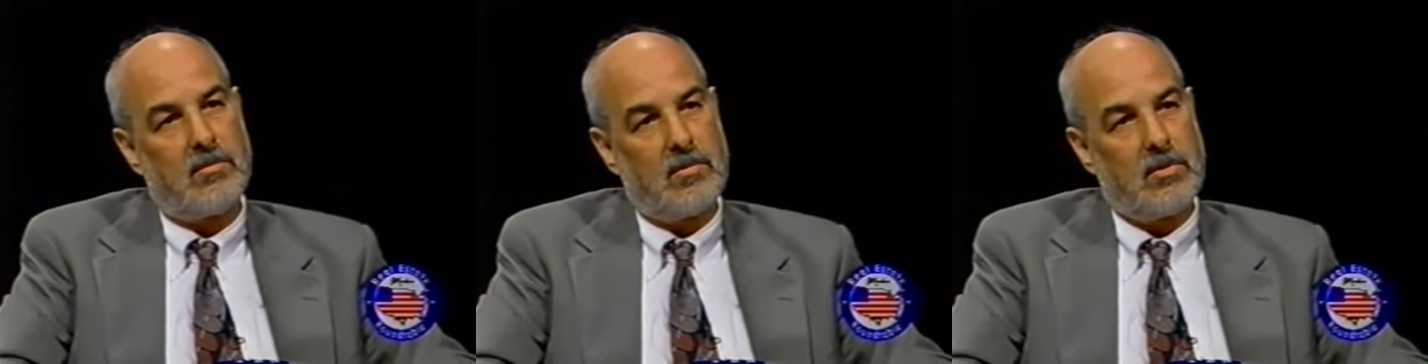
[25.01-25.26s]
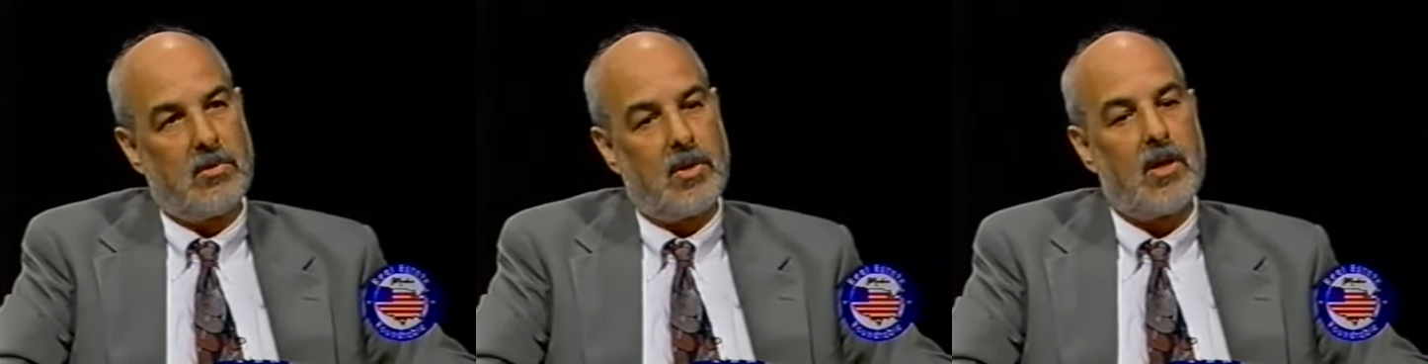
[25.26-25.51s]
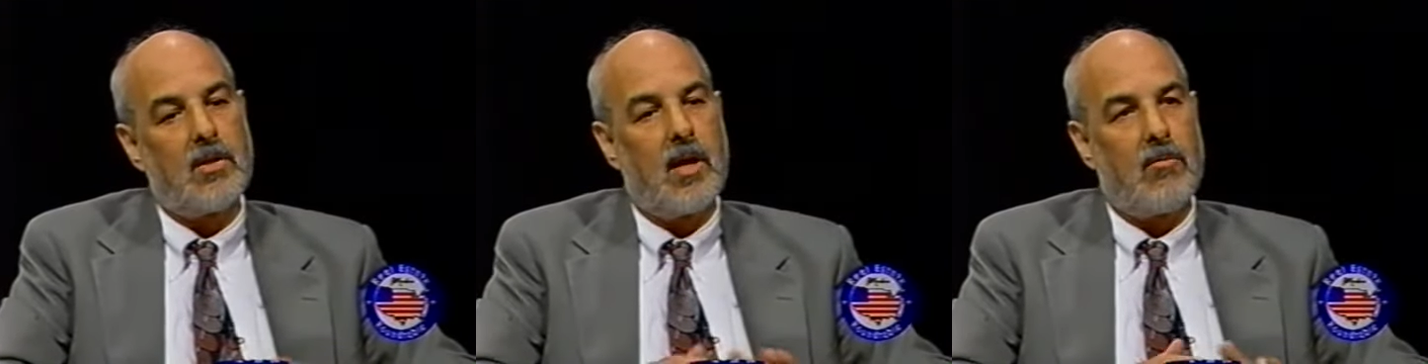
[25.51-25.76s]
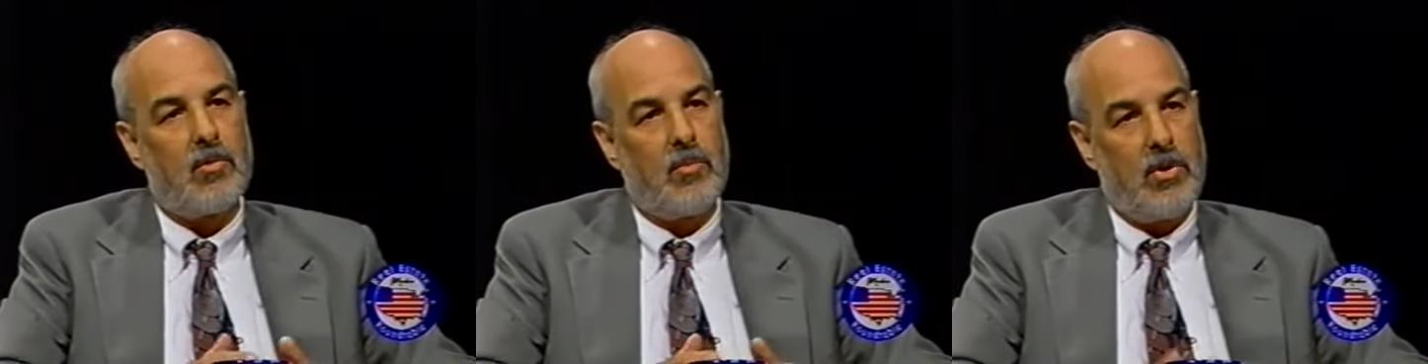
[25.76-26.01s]
So
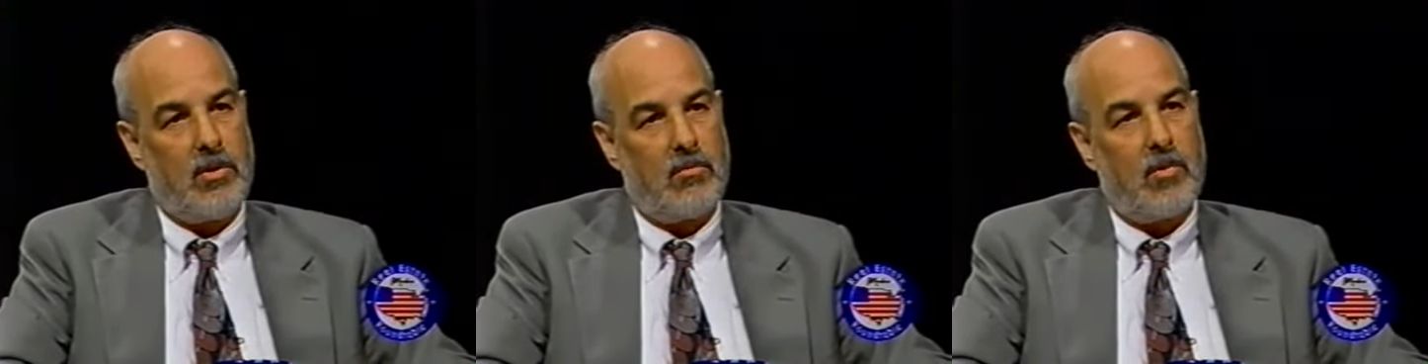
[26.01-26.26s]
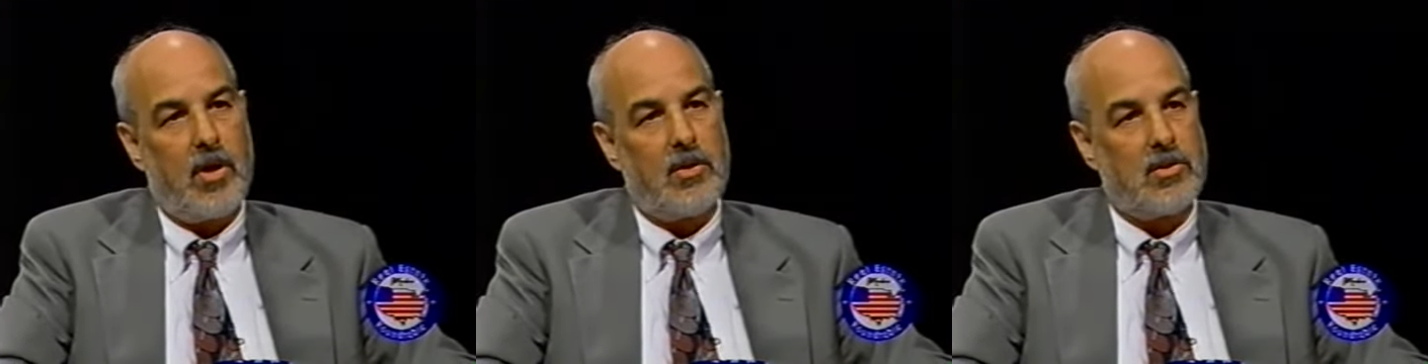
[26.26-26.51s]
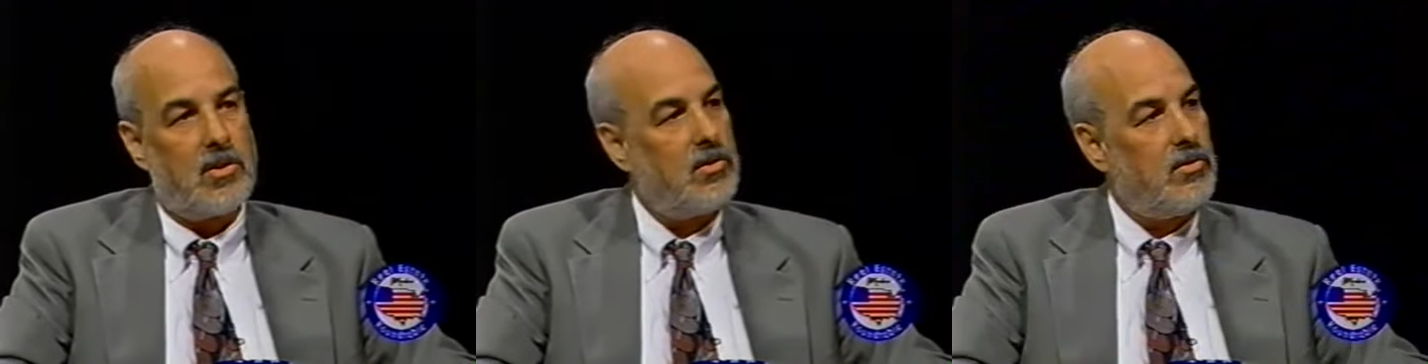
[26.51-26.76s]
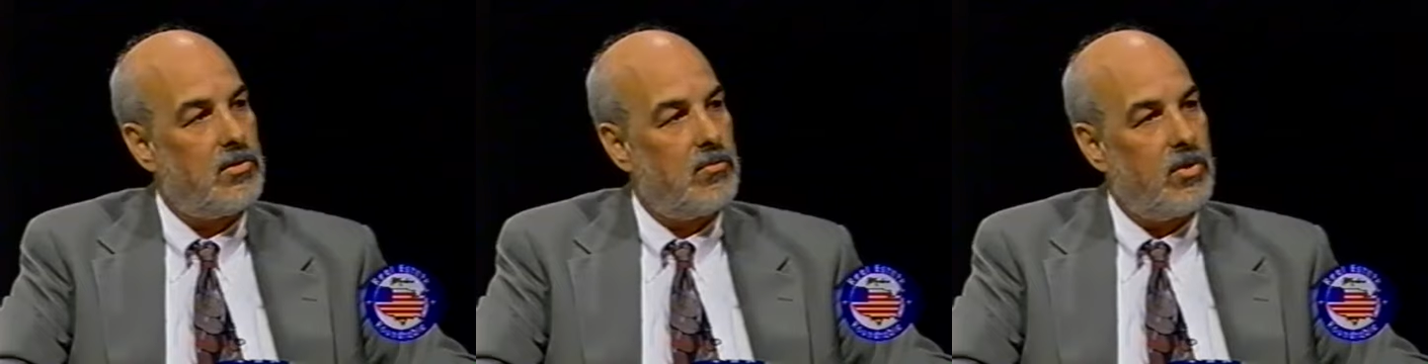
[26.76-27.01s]
that would be the range that
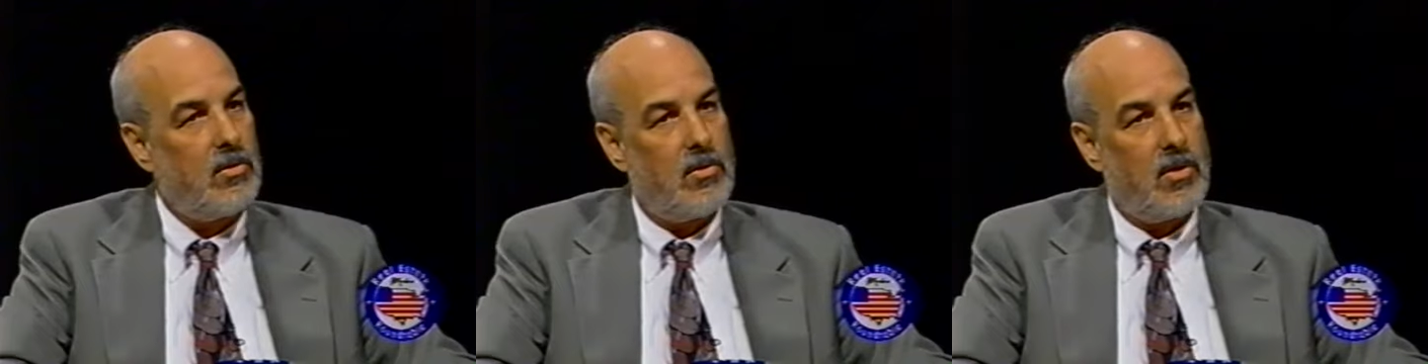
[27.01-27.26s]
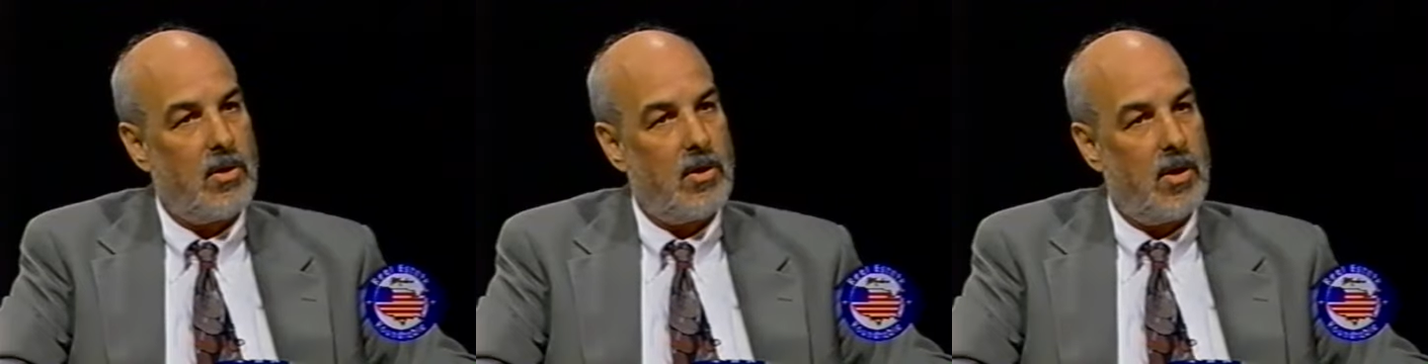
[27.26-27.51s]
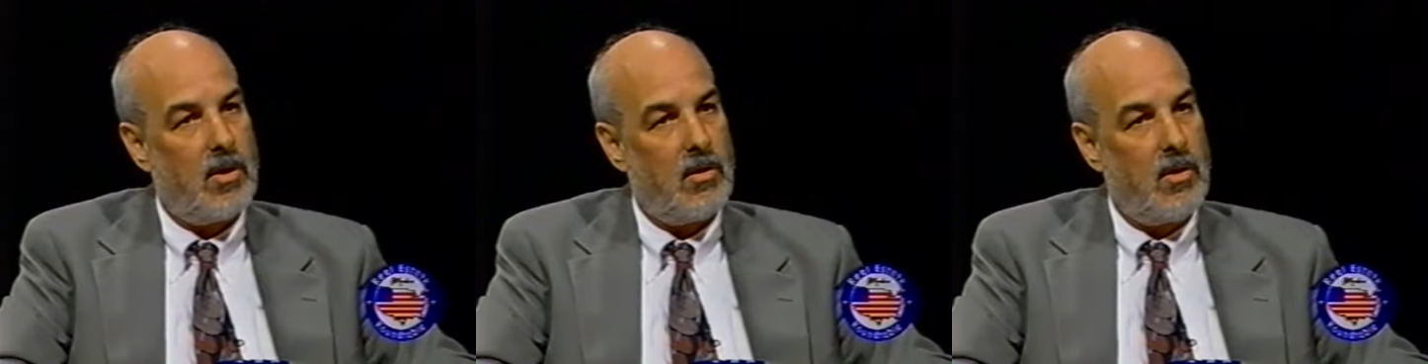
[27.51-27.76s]
you should be looking at.